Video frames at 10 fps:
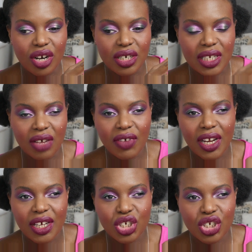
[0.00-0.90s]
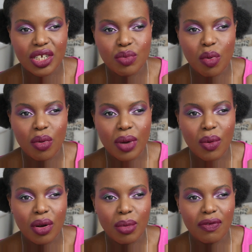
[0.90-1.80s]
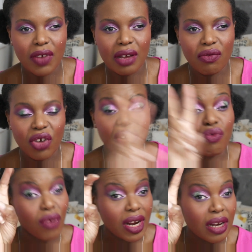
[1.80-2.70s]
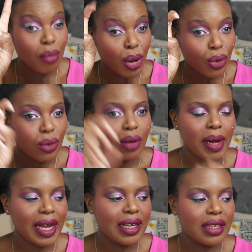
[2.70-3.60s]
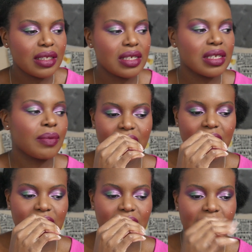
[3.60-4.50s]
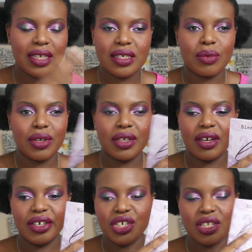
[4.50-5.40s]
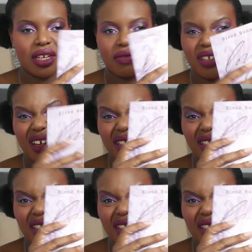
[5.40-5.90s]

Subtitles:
Divination is probably one of my favourite rainbow palettes. This one, I just love the colour